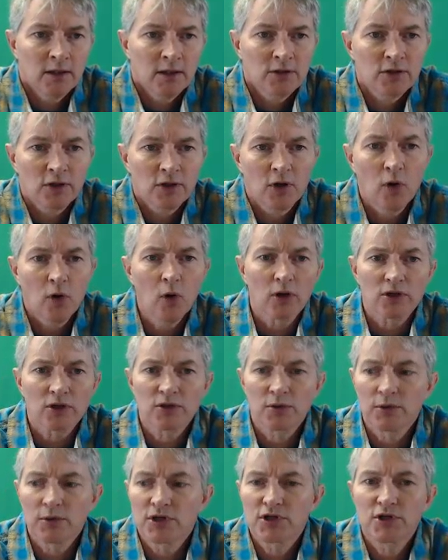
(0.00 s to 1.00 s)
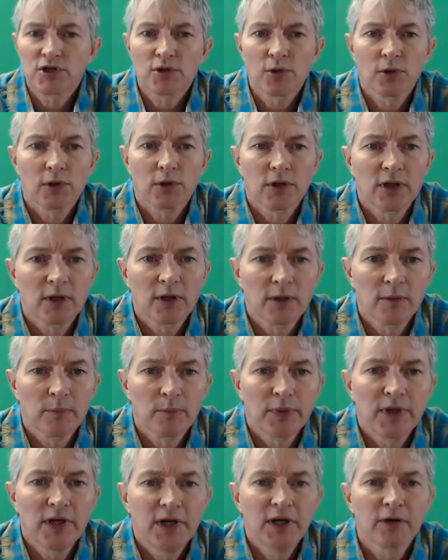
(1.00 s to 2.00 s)
to the court to ensure the
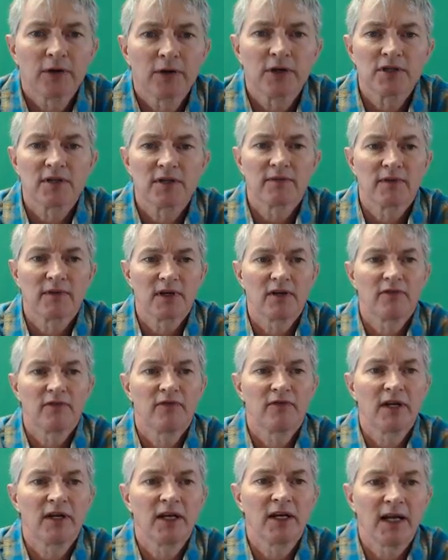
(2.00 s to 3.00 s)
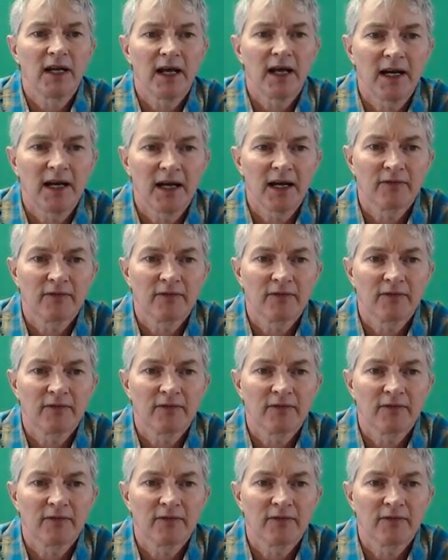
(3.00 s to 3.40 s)
appearance of the defendant at